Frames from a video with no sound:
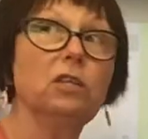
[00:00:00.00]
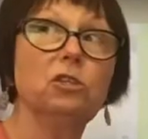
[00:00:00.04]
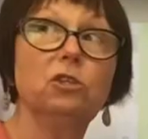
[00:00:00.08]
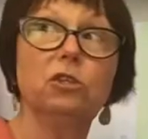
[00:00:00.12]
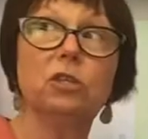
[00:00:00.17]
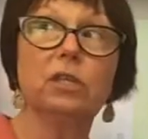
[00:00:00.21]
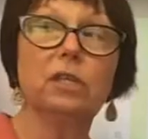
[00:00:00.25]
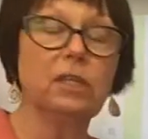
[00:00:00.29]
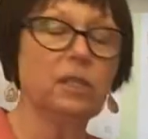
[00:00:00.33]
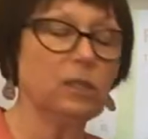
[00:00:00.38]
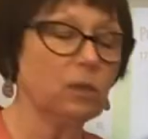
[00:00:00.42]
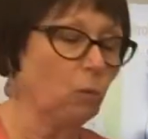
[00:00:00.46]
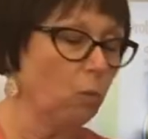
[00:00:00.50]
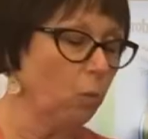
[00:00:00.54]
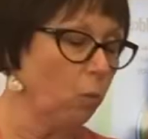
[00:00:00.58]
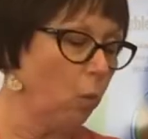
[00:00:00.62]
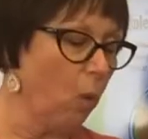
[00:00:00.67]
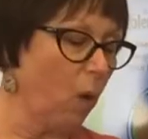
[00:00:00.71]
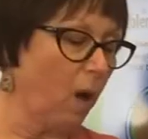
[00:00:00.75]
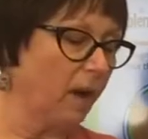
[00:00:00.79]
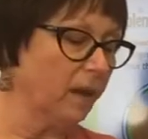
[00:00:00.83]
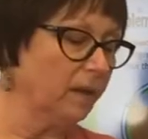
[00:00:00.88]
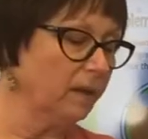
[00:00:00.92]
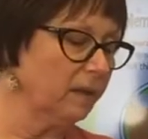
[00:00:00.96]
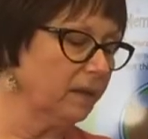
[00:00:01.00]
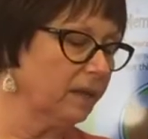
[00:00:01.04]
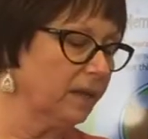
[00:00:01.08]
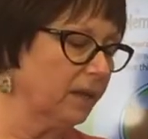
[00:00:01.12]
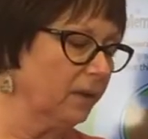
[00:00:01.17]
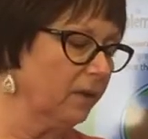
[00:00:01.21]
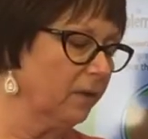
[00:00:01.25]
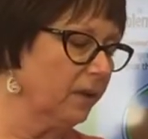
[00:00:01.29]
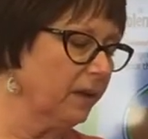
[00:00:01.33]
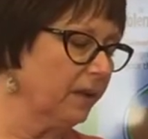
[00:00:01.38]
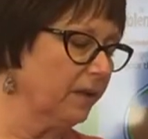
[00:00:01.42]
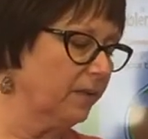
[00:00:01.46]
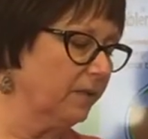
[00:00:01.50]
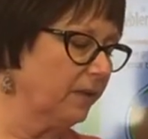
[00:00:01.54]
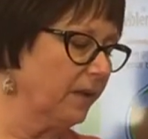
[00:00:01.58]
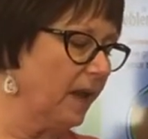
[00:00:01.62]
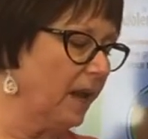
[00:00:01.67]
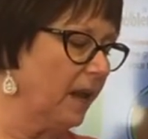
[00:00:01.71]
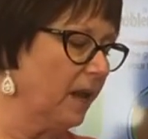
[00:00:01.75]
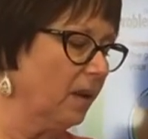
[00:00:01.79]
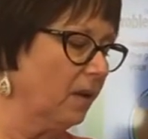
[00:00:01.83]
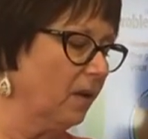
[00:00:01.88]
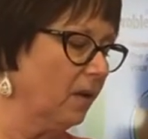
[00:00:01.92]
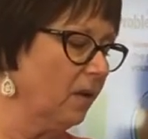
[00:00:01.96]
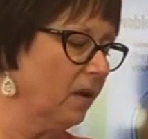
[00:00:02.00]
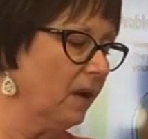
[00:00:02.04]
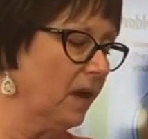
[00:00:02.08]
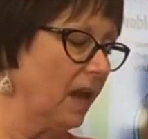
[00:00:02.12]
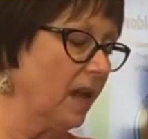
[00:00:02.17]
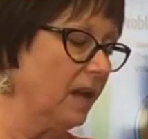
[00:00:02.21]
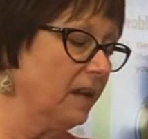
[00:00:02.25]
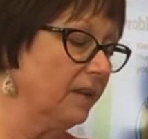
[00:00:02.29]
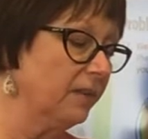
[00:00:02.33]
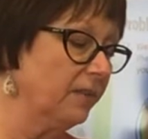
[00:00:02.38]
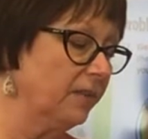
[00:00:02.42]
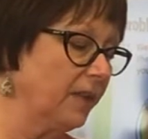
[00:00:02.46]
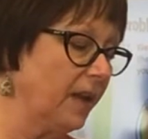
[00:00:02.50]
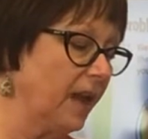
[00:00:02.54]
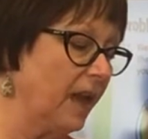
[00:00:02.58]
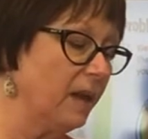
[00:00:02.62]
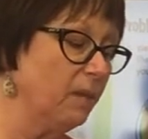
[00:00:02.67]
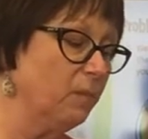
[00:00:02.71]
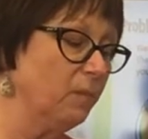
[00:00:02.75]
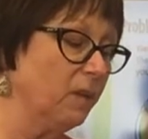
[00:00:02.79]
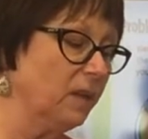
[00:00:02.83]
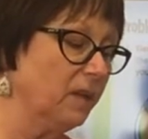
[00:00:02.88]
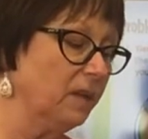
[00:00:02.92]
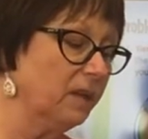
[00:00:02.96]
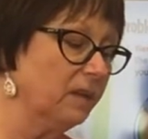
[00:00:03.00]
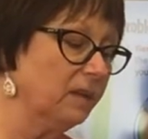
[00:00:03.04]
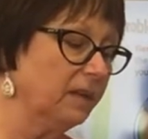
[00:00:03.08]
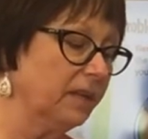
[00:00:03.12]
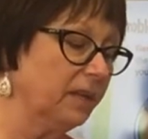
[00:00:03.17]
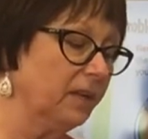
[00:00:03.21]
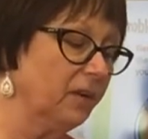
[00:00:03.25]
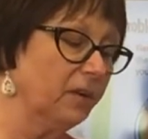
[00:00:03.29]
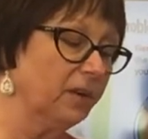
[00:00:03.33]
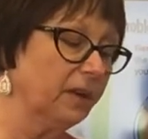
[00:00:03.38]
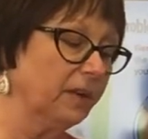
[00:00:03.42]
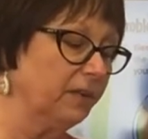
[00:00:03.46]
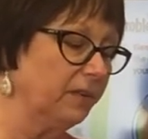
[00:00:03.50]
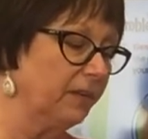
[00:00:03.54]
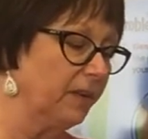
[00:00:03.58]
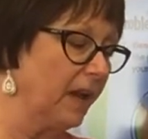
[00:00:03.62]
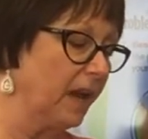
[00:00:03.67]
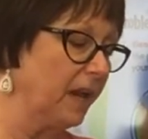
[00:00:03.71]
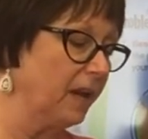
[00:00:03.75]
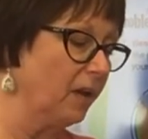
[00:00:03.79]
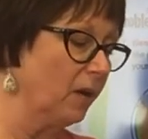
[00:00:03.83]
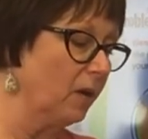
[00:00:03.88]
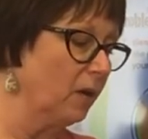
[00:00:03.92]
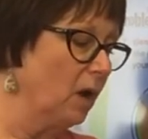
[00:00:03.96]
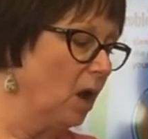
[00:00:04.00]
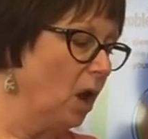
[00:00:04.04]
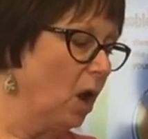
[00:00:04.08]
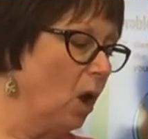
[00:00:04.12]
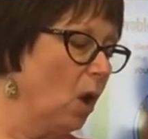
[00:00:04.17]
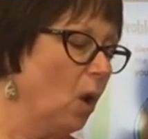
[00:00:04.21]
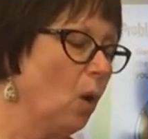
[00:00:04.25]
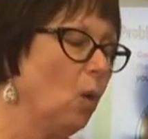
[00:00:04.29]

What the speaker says: She has a 1 liter container and a 10 milliliter container.